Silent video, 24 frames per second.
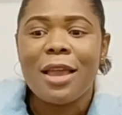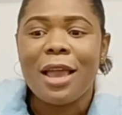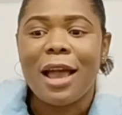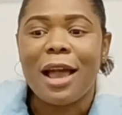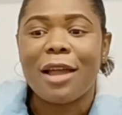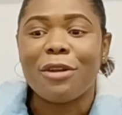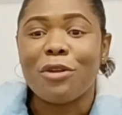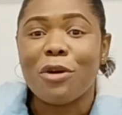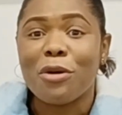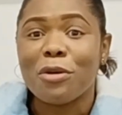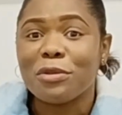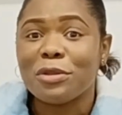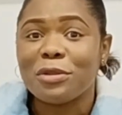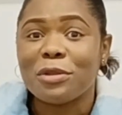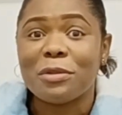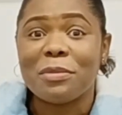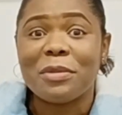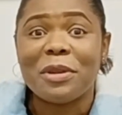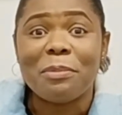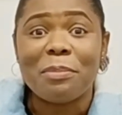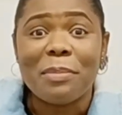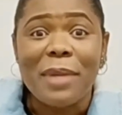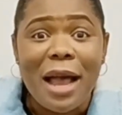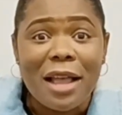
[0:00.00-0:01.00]
And also
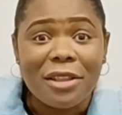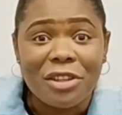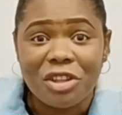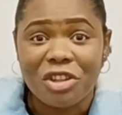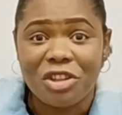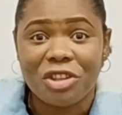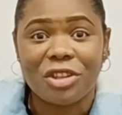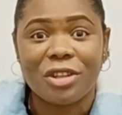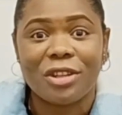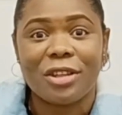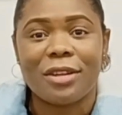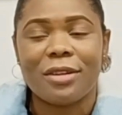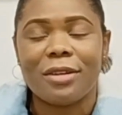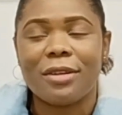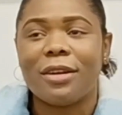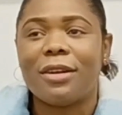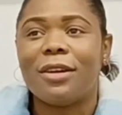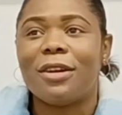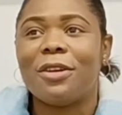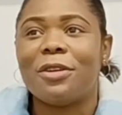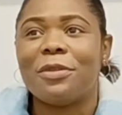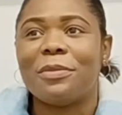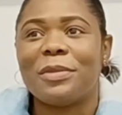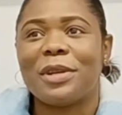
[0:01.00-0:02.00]
my manager,
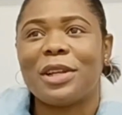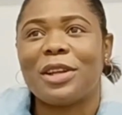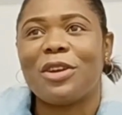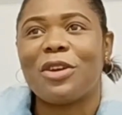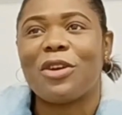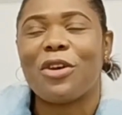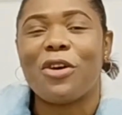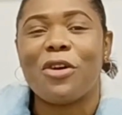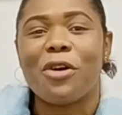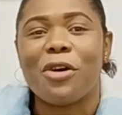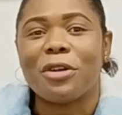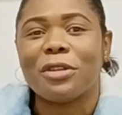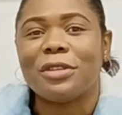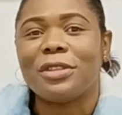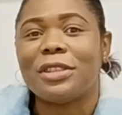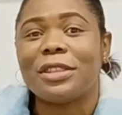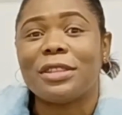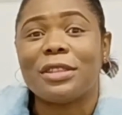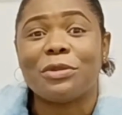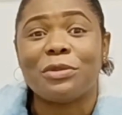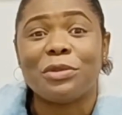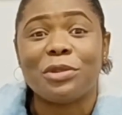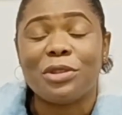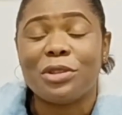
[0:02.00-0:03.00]
oh my God,
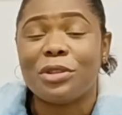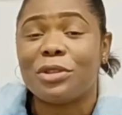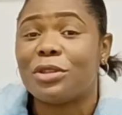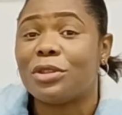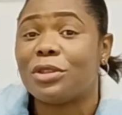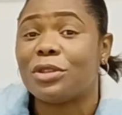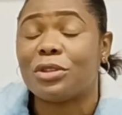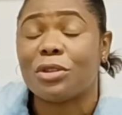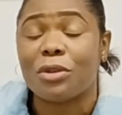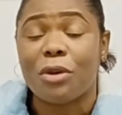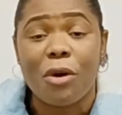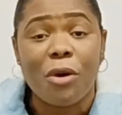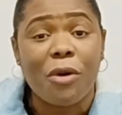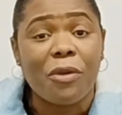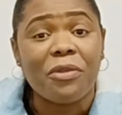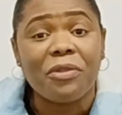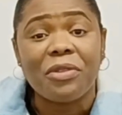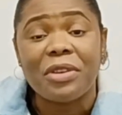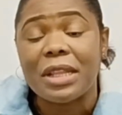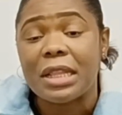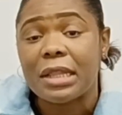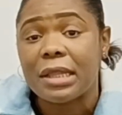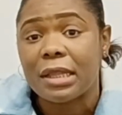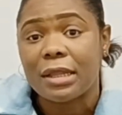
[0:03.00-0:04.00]
she was so
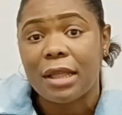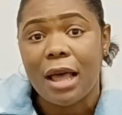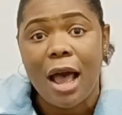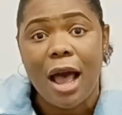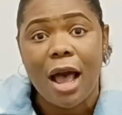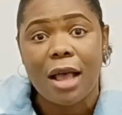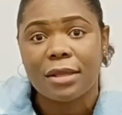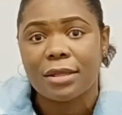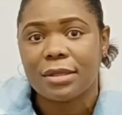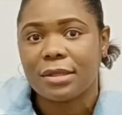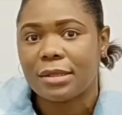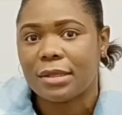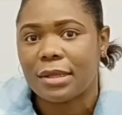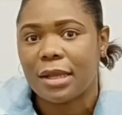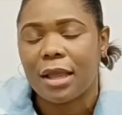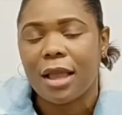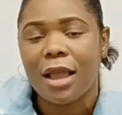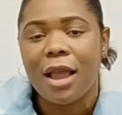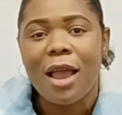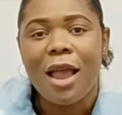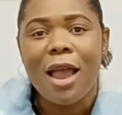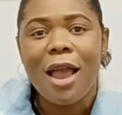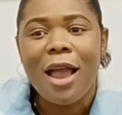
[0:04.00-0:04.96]
fantastic.